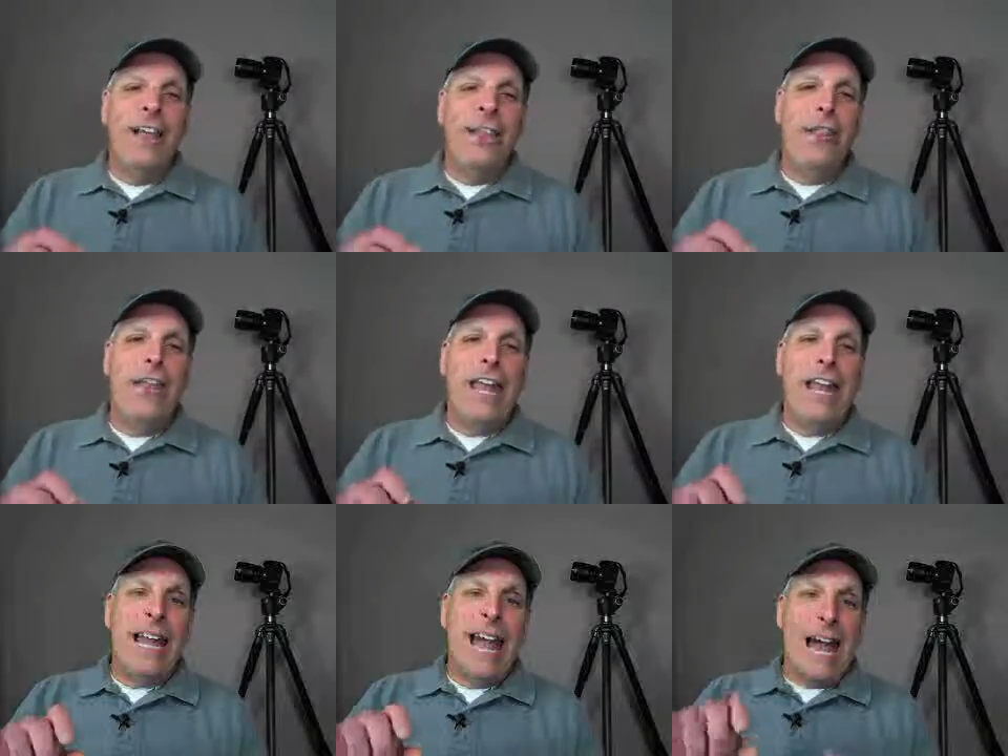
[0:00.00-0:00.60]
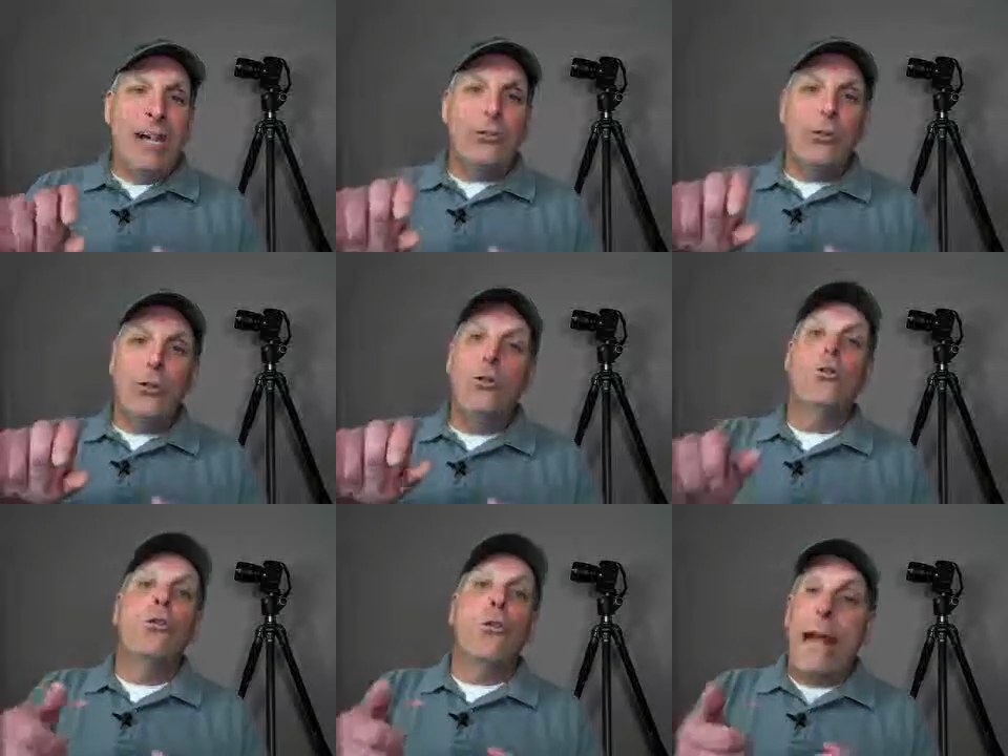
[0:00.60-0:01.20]
then as
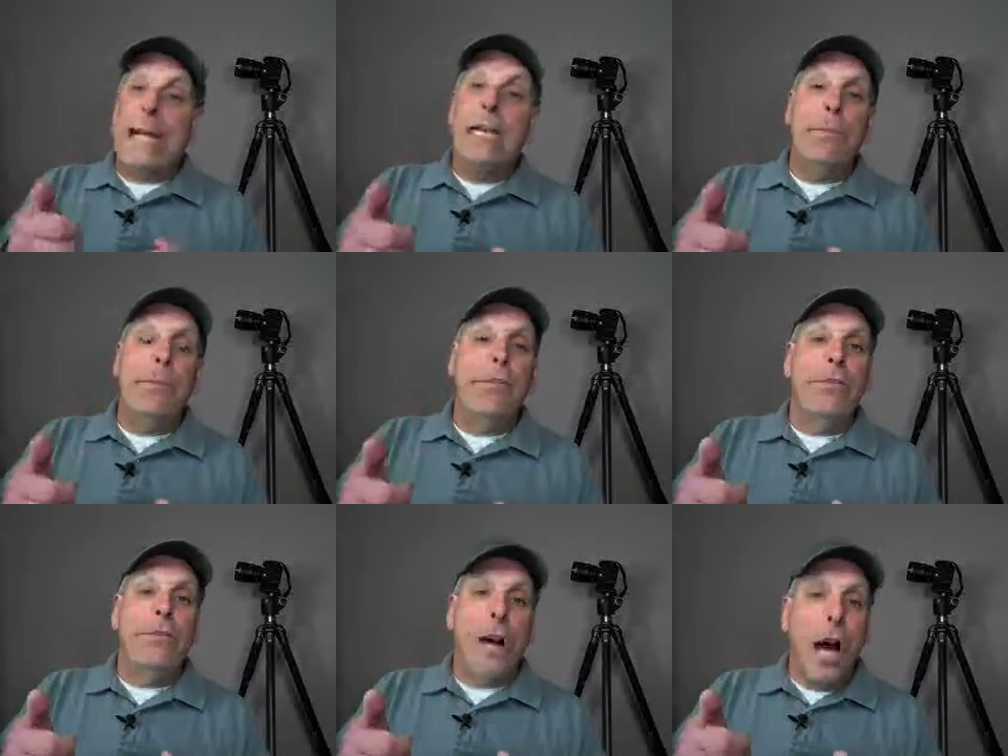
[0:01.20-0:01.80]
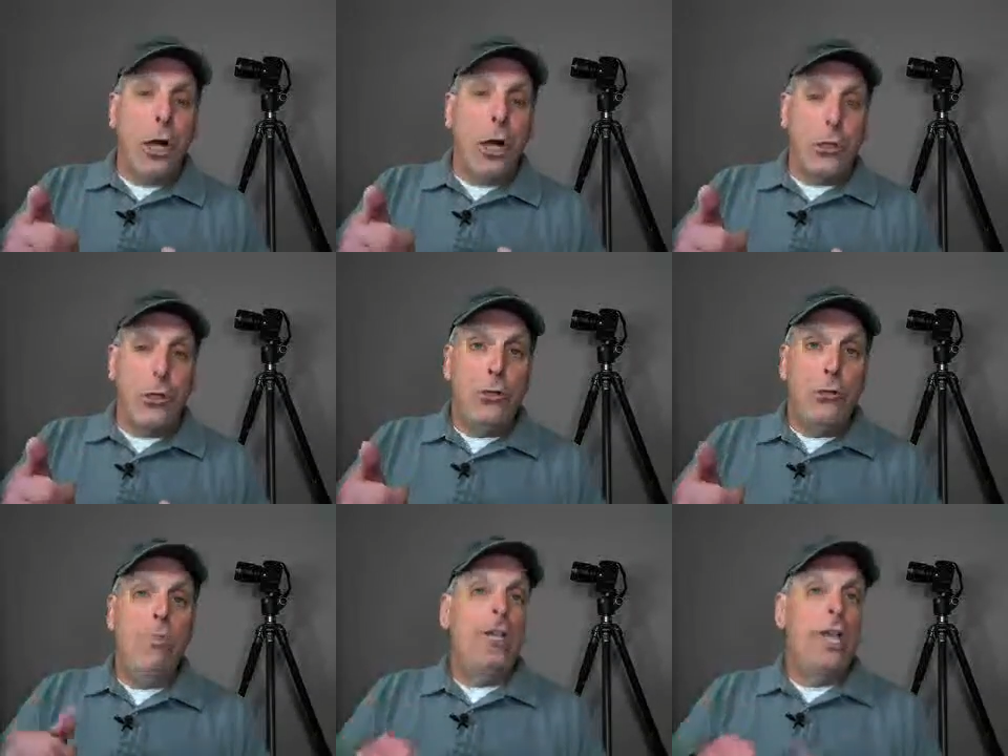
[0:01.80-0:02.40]
you crank up the
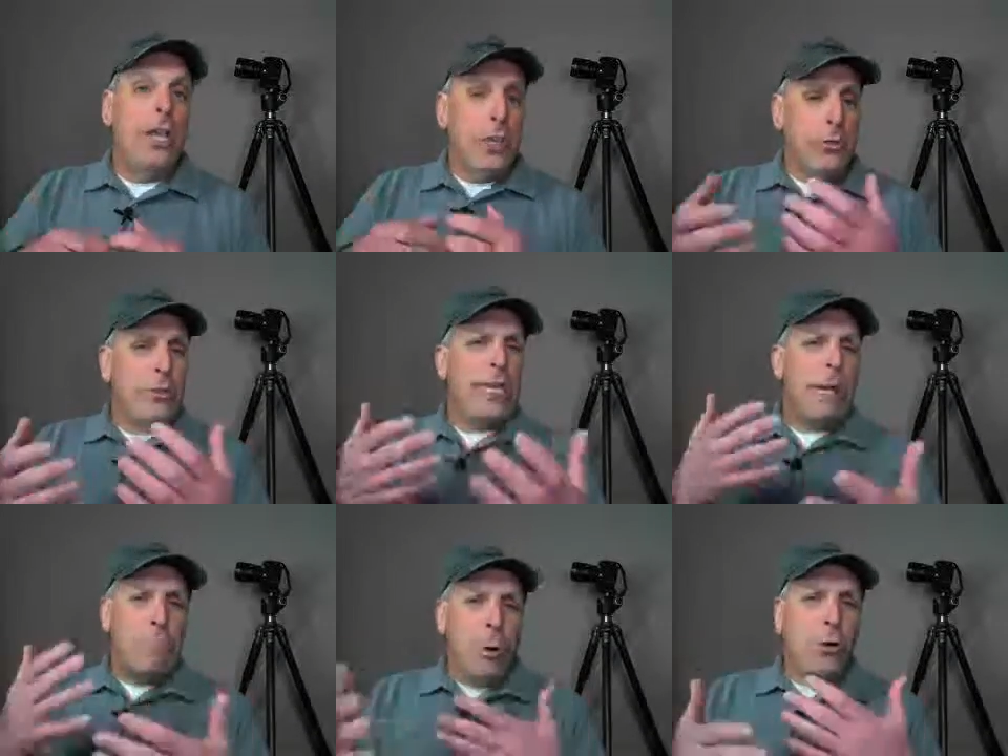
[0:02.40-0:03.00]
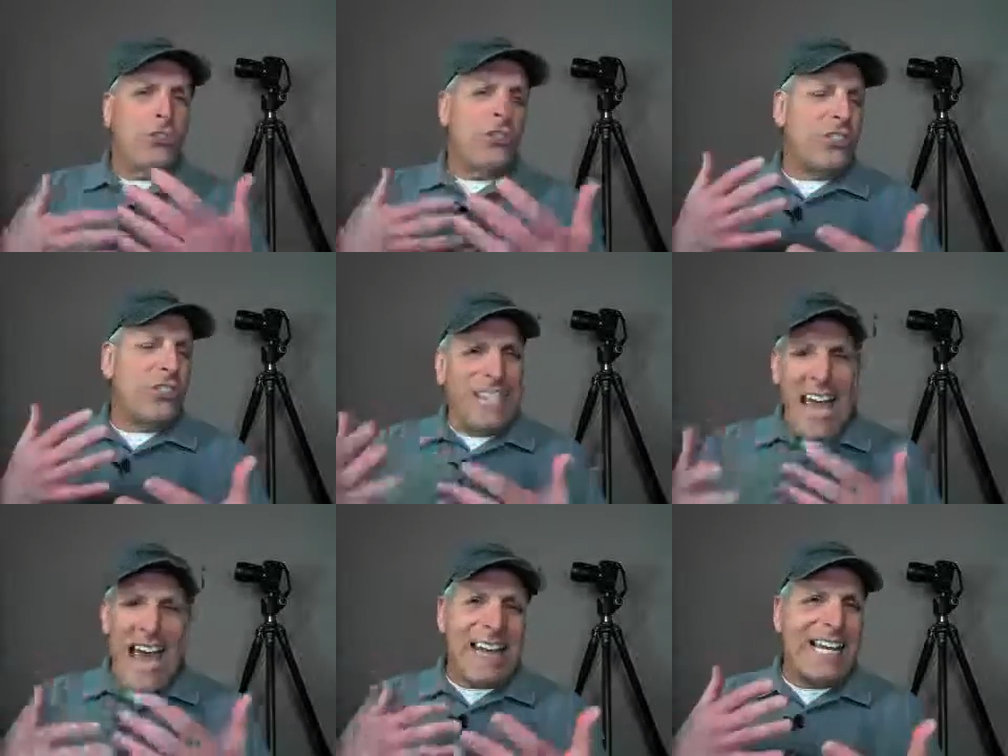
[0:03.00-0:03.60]
volume, you get more
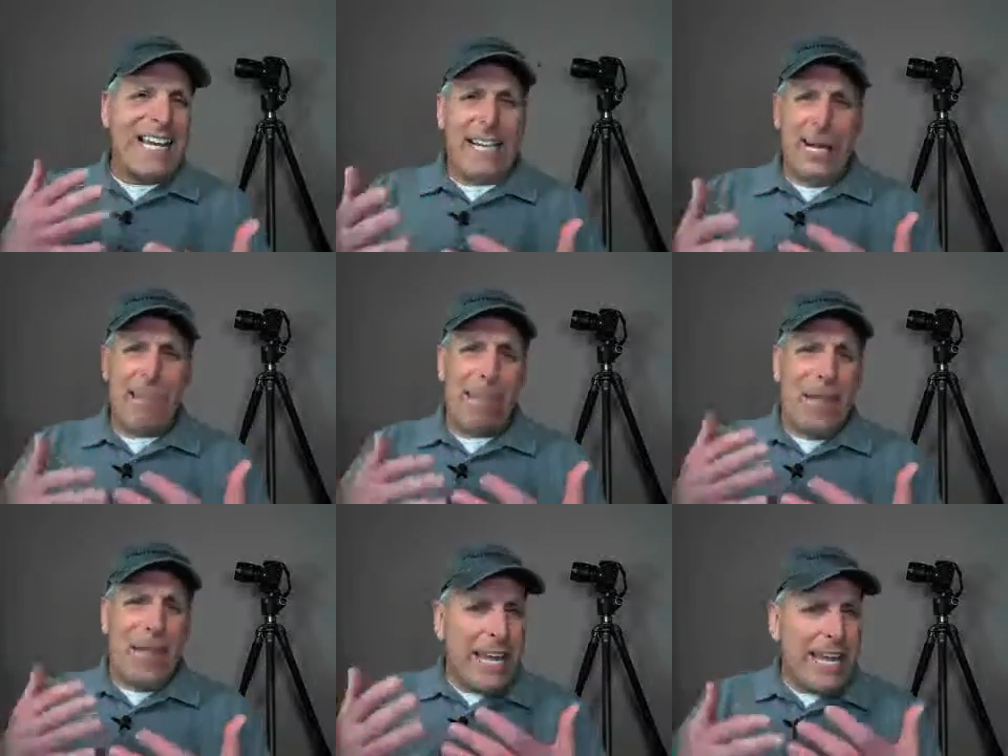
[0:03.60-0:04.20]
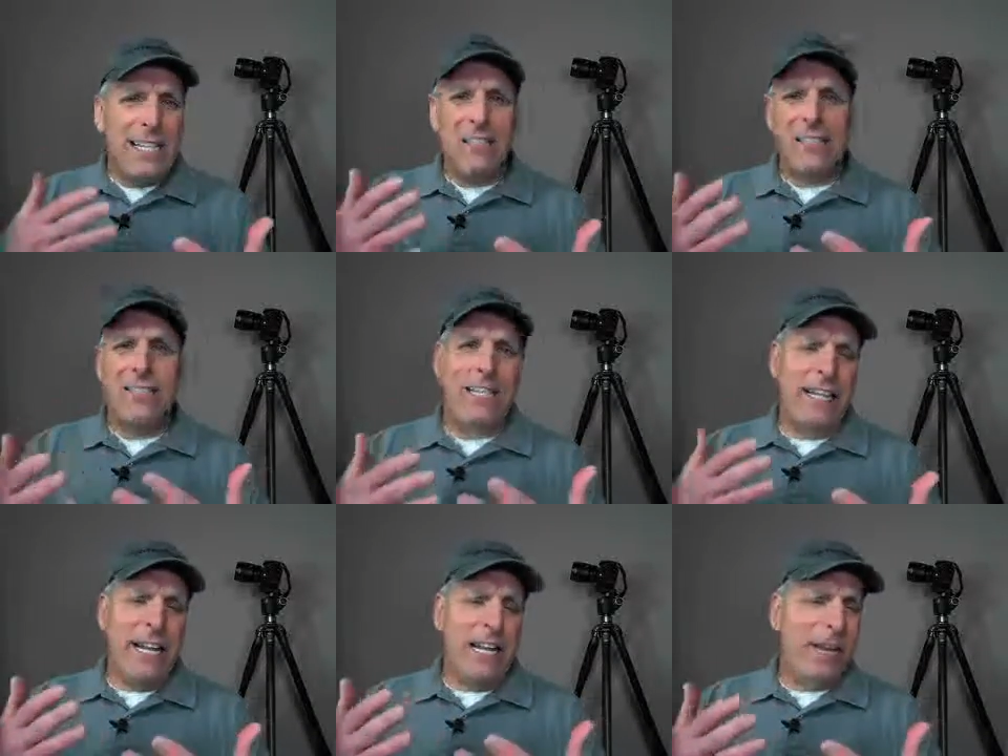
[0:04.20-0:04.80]
static and hiss
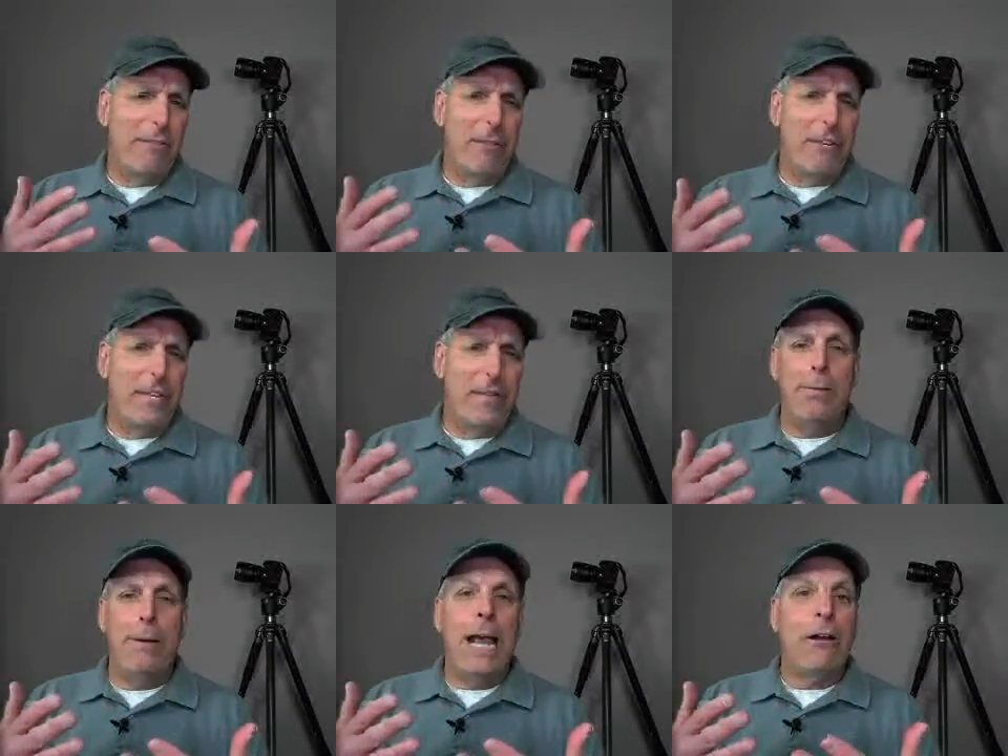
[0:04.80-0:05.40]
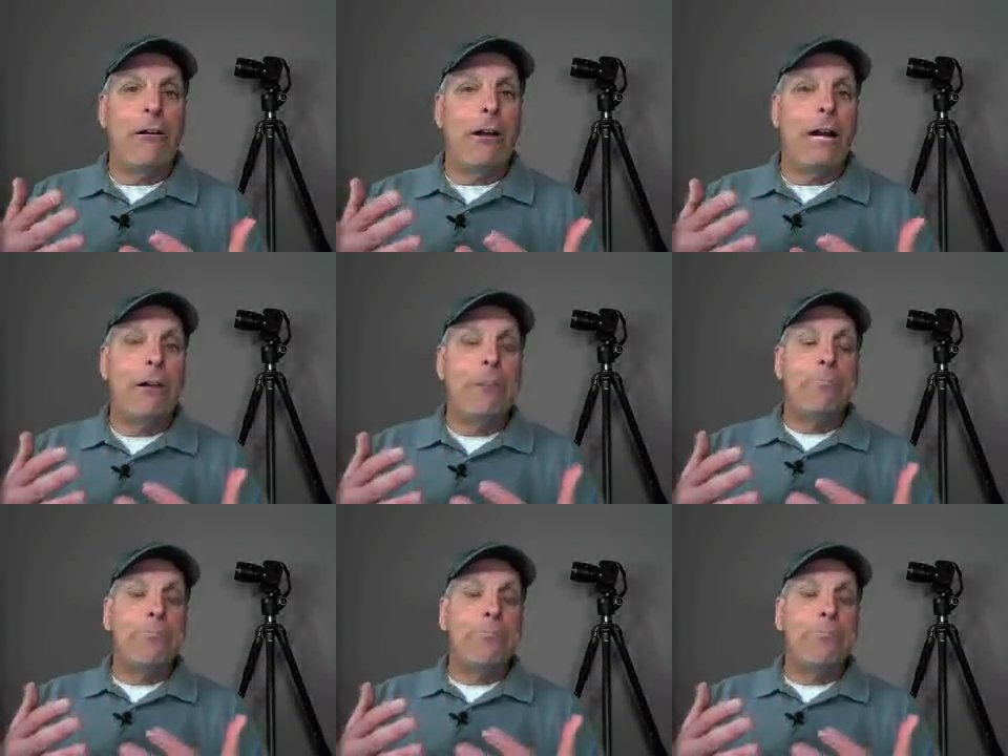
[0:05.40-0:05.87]
and everything in the background.